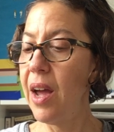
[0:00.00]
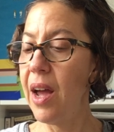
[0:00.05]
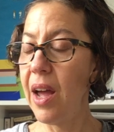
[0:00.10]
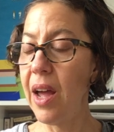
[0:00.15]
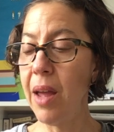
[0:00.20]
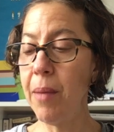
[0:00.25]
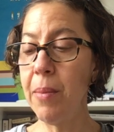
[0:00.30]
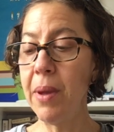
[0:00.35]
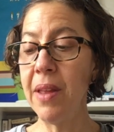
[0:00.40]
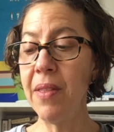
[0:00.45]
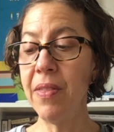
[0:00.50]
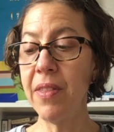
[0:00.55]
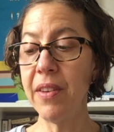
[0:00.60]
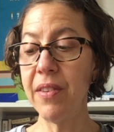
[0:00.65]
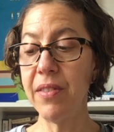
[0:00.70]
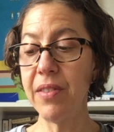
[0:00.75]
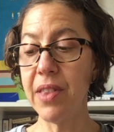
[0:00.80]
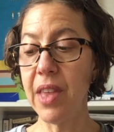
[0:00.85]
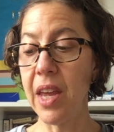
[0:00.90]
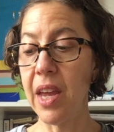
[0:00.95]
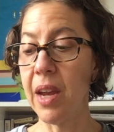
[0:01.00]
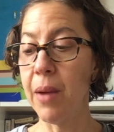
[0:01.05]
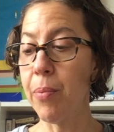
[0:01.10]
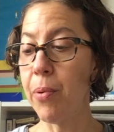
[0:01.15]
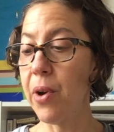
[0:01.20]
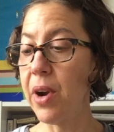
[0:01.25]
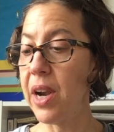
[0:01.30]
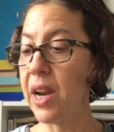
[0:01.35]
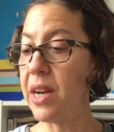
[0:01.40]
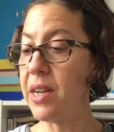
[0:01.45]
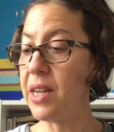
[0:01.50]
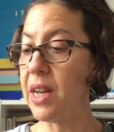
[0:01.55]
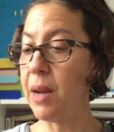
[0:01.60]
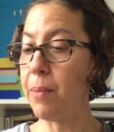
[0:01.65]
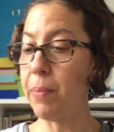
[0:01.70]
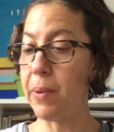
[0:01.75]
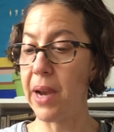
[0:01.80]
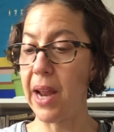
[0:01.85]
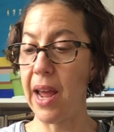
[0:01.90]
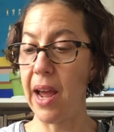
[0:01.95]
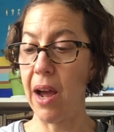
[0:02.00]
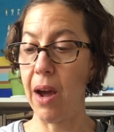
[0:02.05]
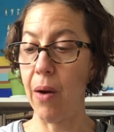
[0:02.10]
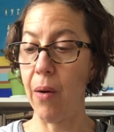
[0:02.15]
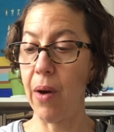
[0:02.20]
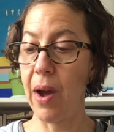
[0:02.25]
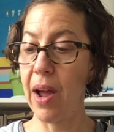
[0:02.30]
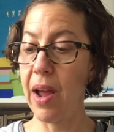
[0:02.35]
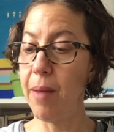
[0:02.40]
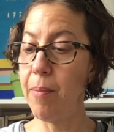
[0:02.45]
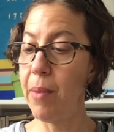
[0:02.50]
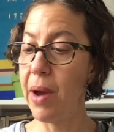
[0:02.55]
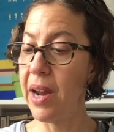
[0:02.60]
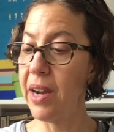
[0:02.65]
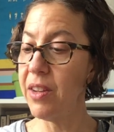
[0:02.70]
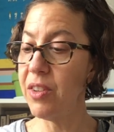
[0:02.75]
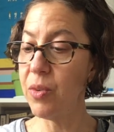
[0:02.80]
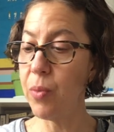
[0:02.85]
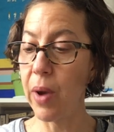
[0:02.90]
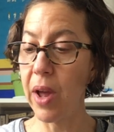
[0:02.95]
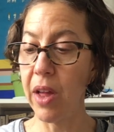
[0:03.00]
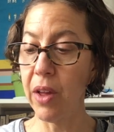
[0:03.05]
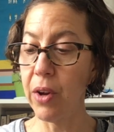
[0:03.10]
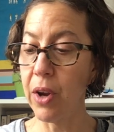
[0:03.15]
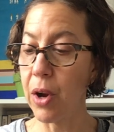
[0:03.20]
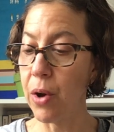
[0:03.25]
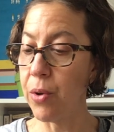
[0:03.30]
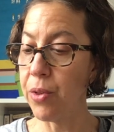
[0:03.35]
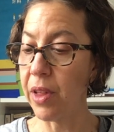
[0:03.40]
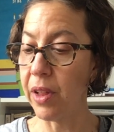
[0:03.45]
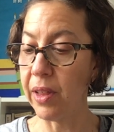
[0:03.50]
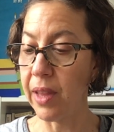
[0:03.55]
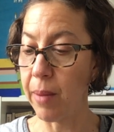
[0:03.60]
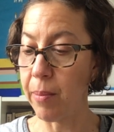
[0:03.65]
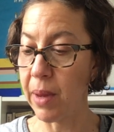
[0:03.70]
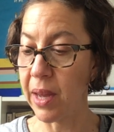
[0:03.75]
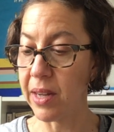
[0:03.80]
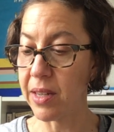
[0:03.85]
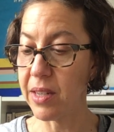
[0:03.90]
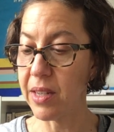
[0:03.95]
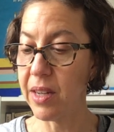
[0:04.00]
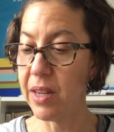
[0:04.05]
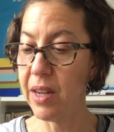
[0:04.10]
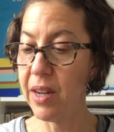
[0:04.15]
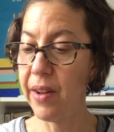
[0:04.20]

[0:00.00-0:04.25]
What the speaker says: I'm in this thing pretty deep now. I might as well go the limit."